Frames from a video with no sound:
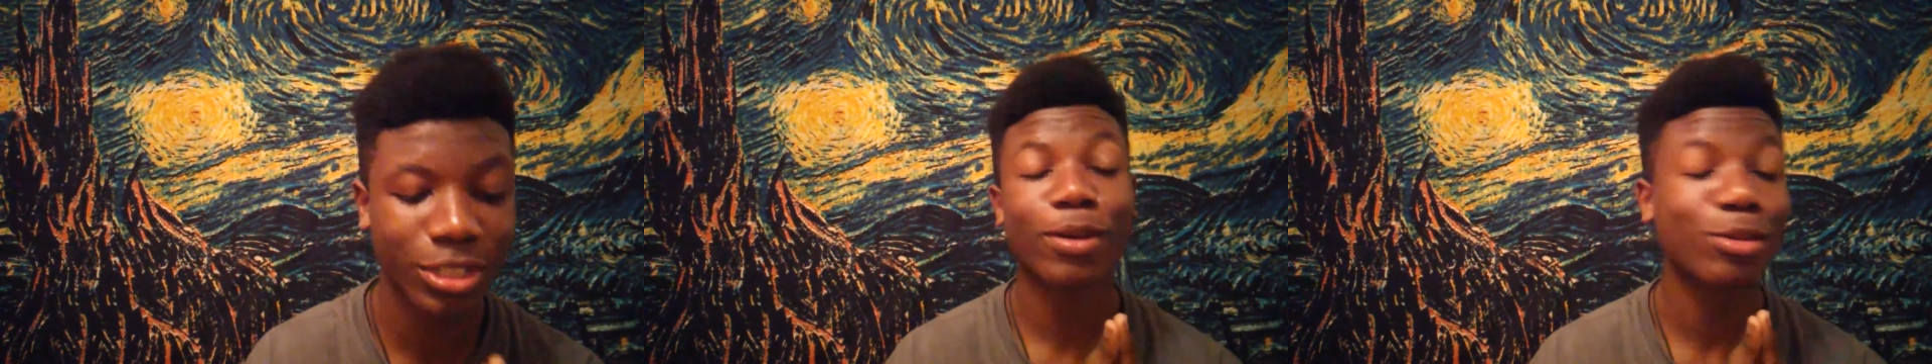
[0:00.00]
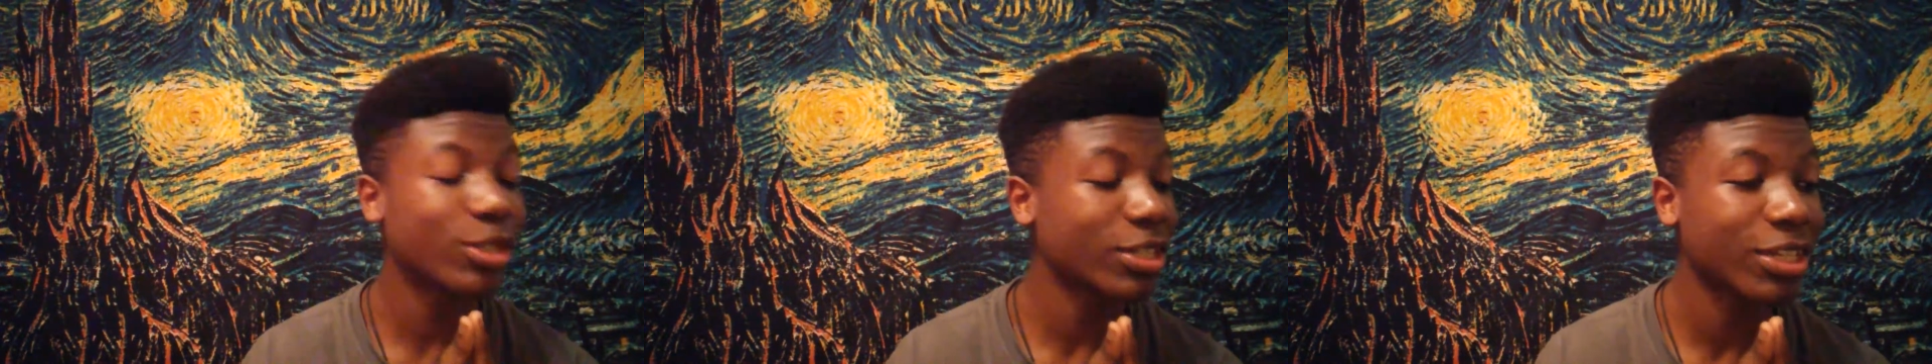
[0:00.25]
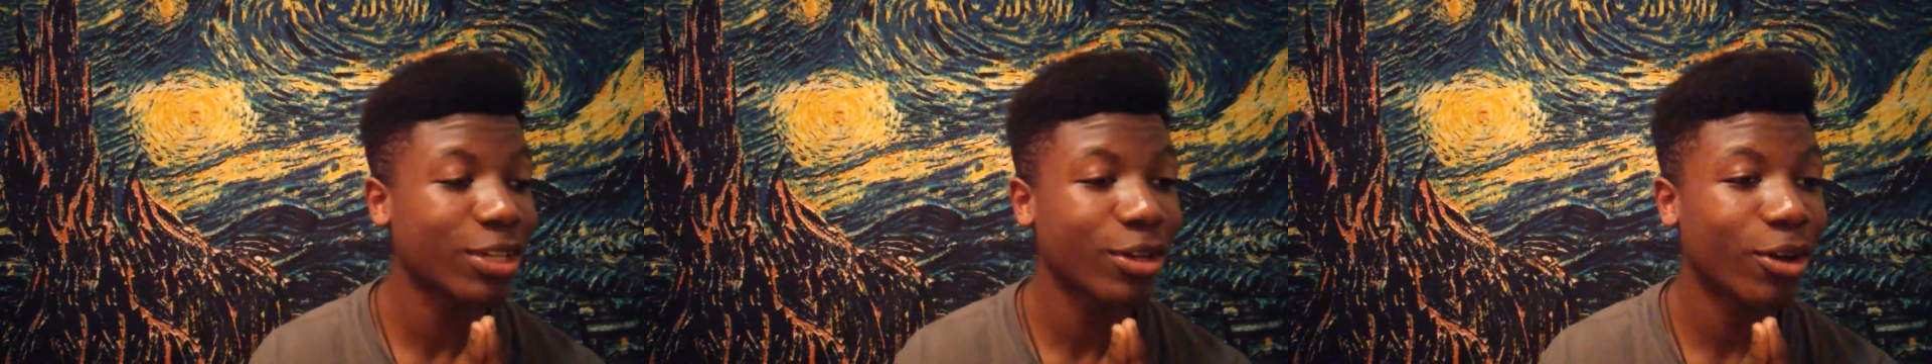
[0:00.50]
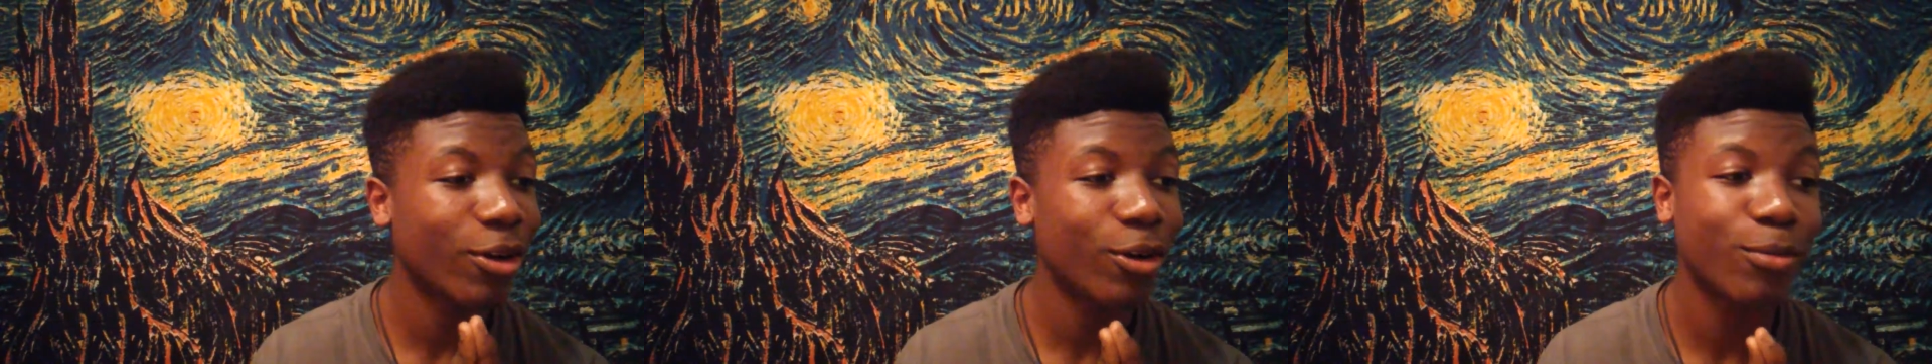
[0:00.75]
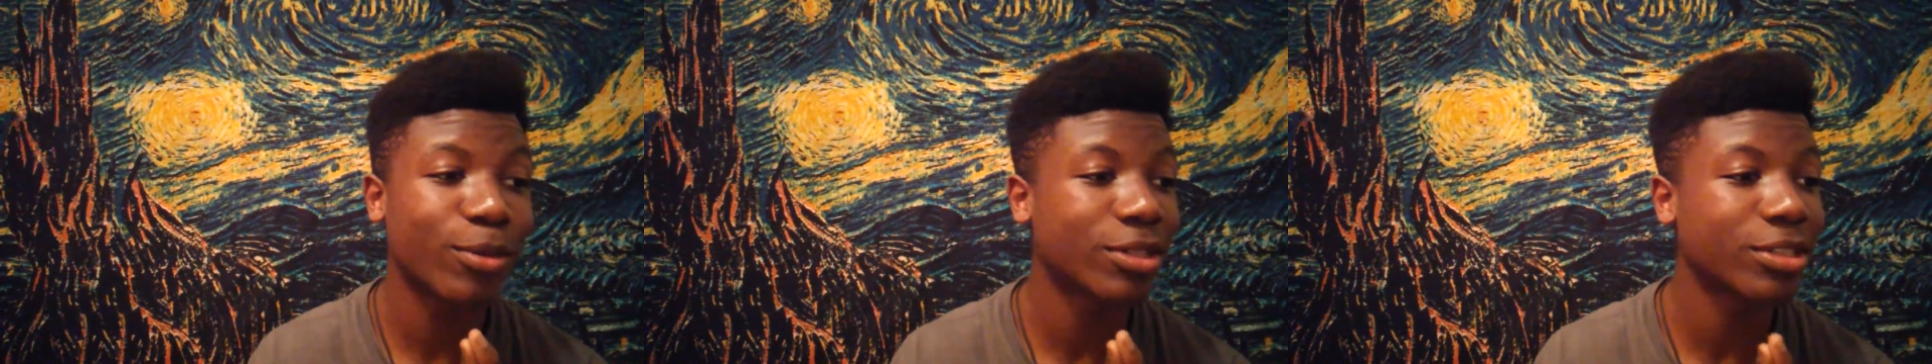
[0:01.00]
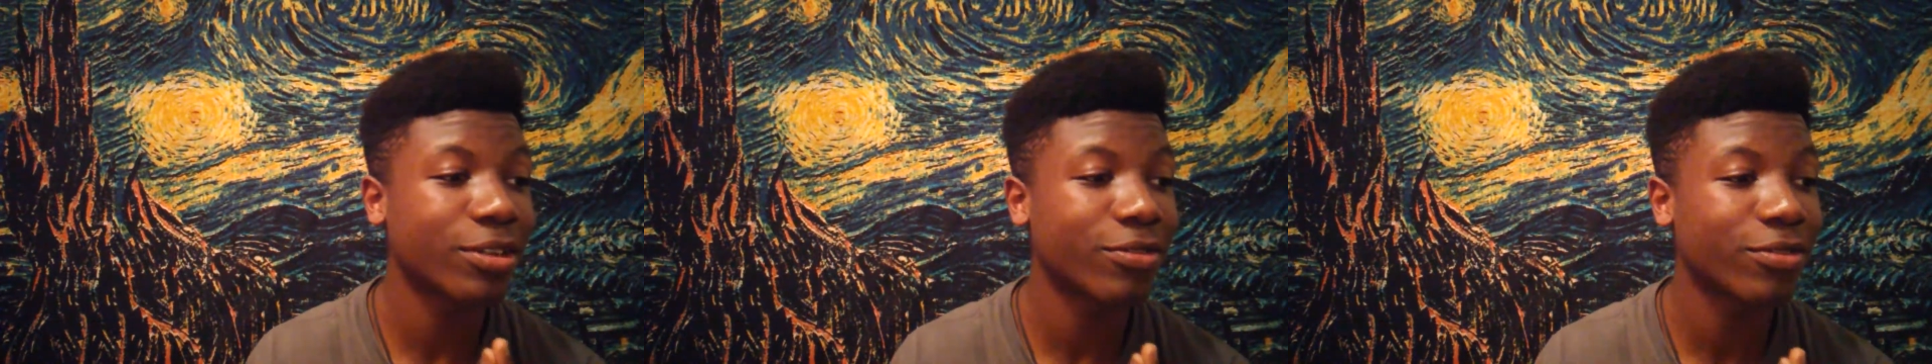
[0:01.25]
I'm trying to get all my
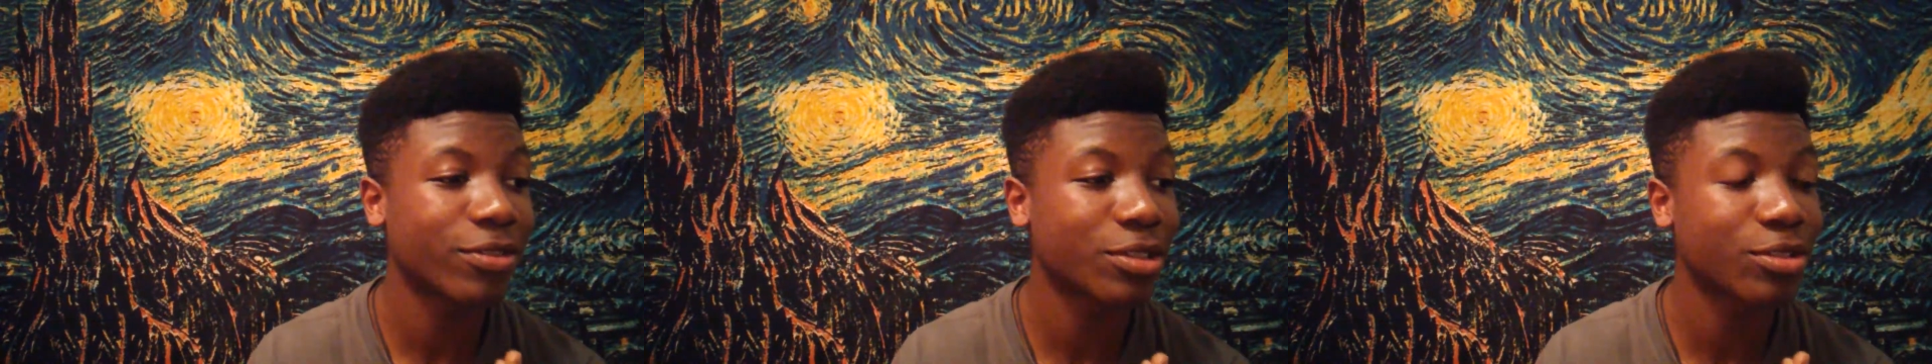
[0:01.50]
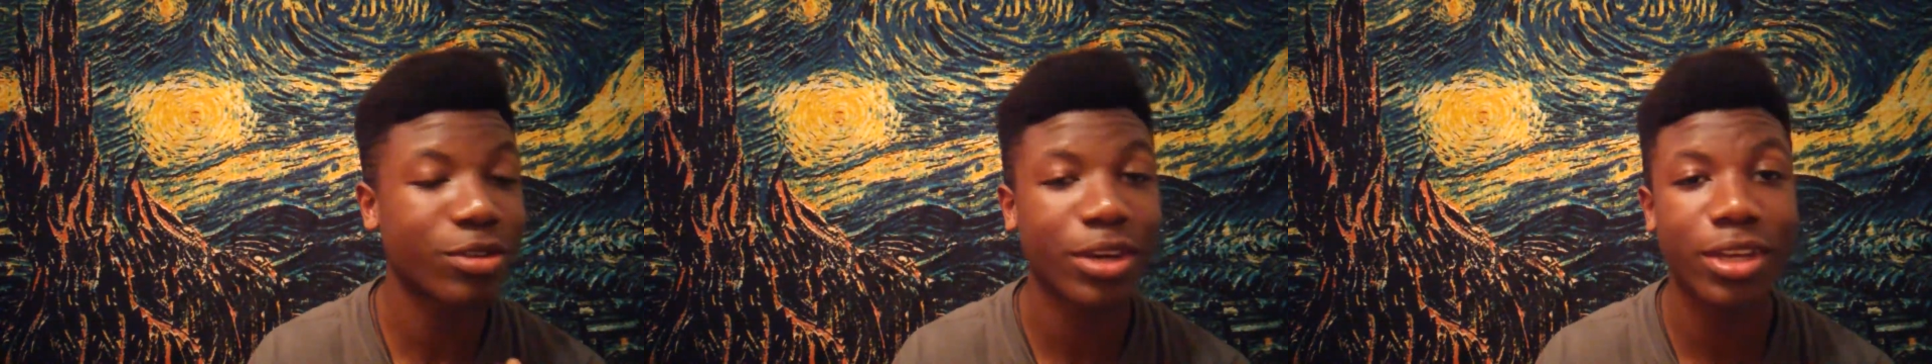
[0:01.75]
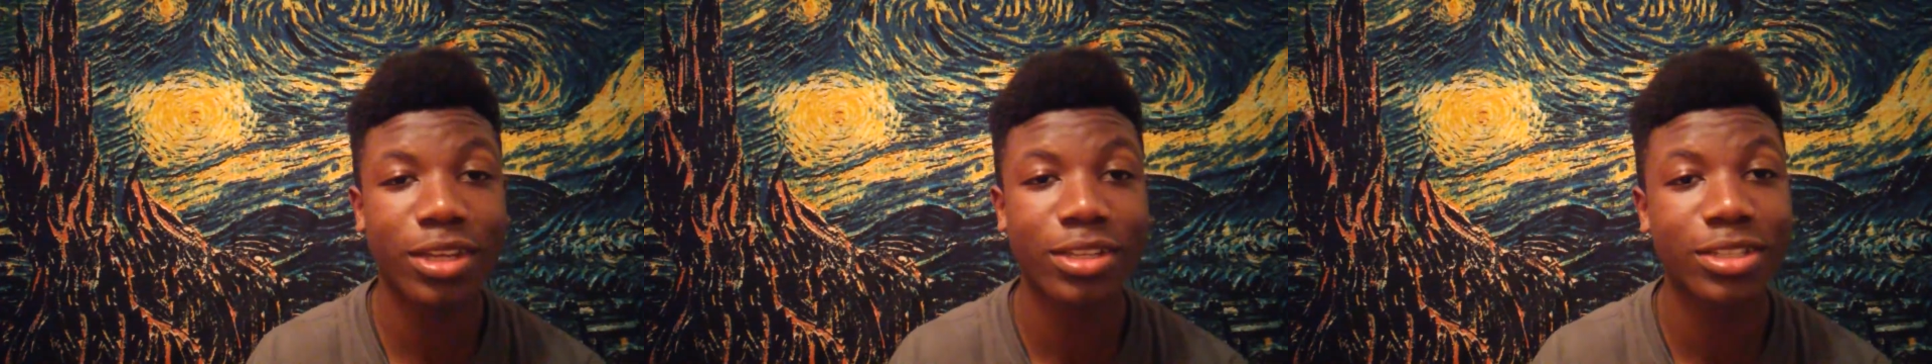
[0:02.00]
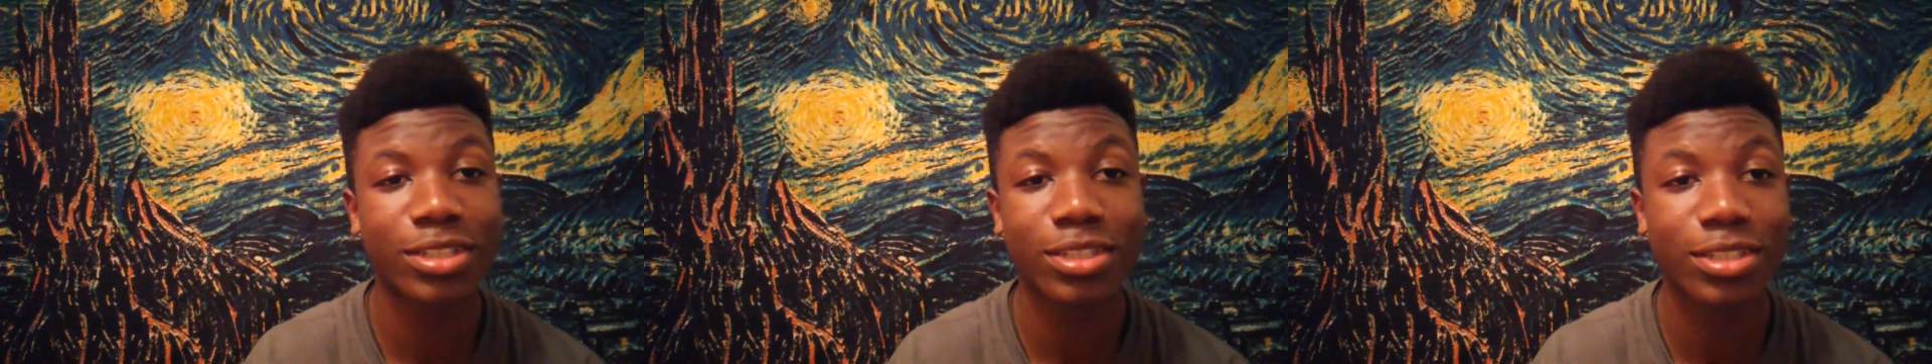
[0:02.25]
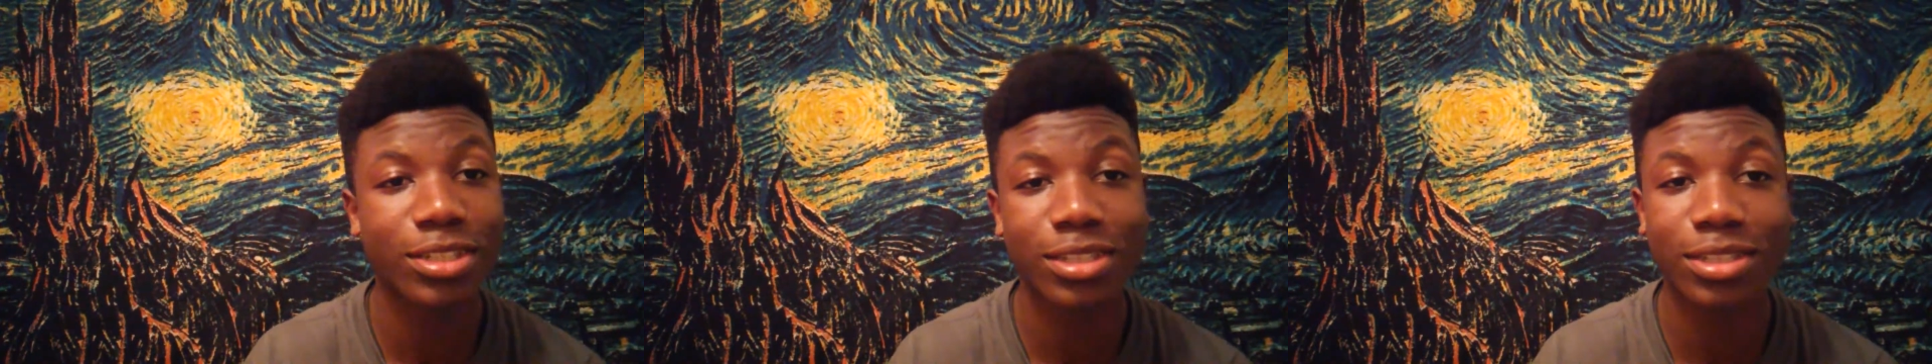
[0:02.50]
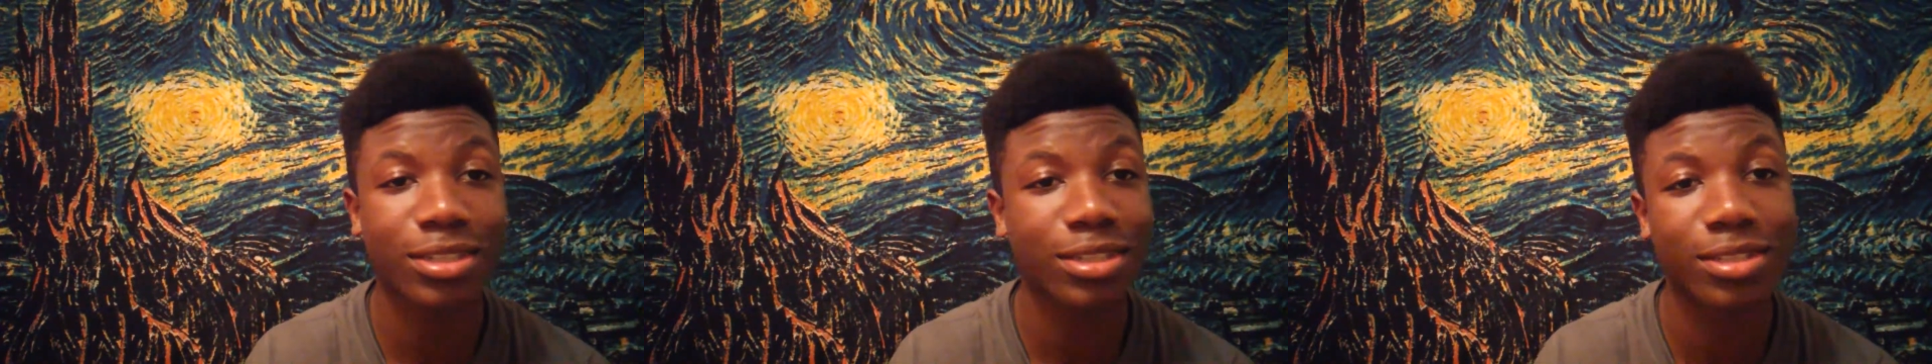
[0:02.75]
stuff straight and
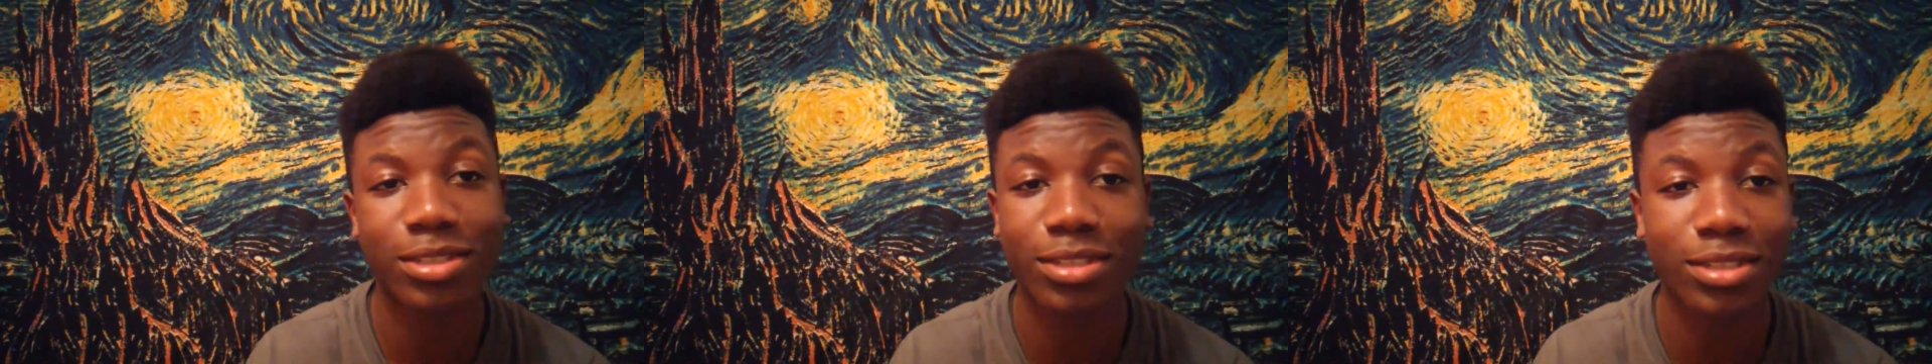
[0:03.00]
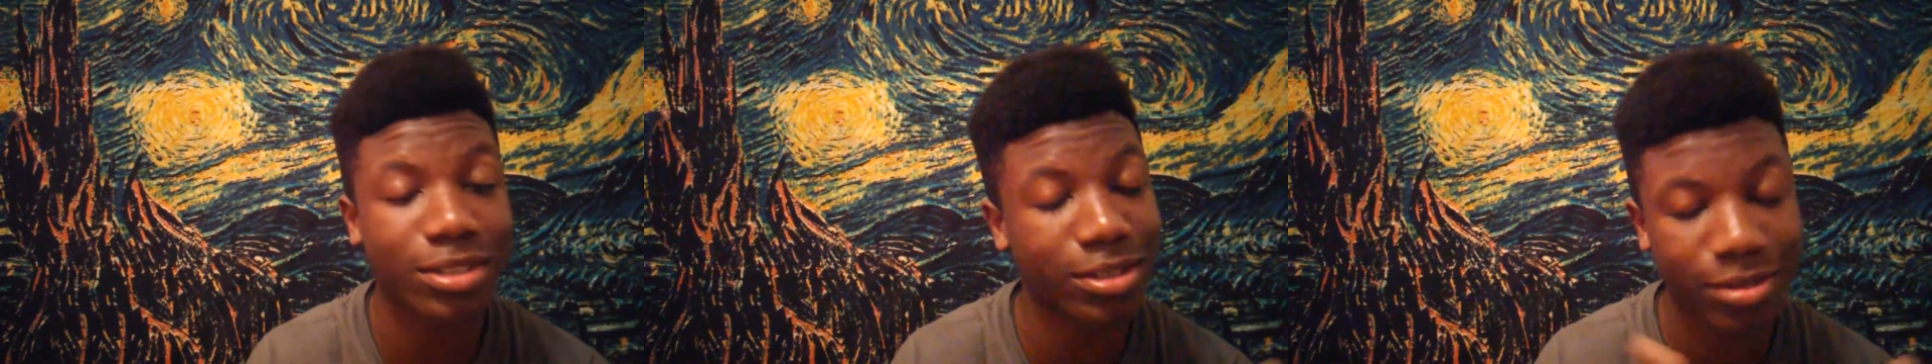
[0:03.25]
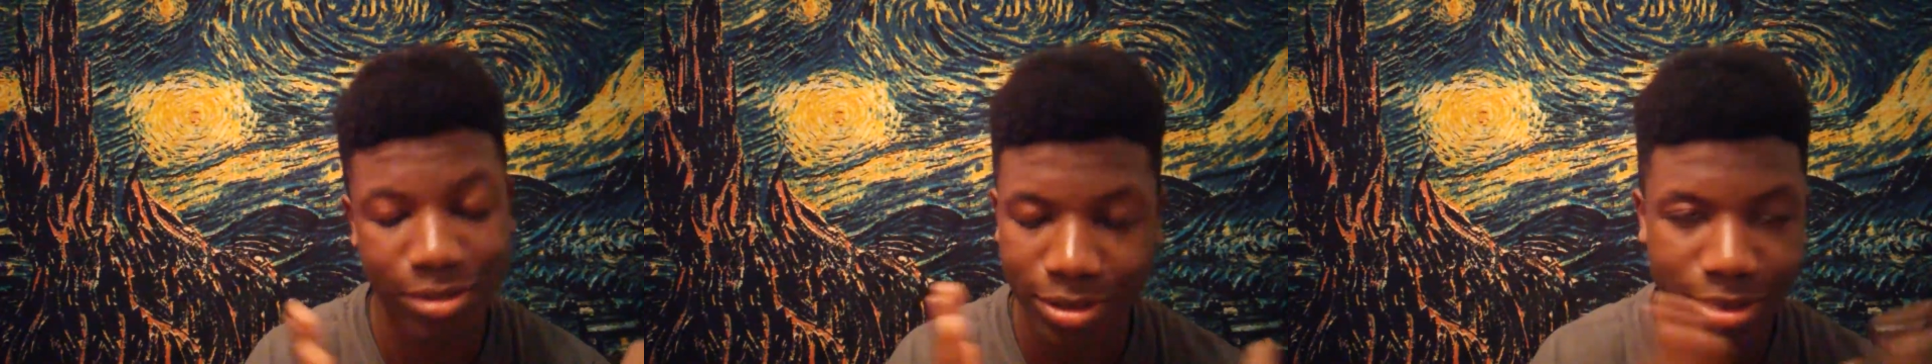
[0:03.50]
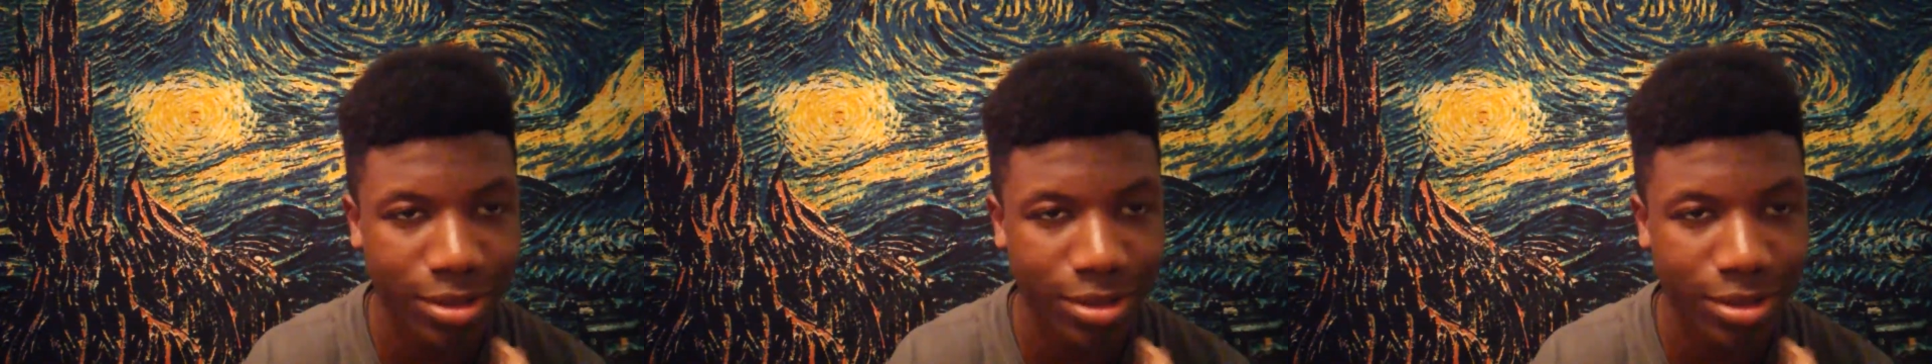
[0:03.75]
just...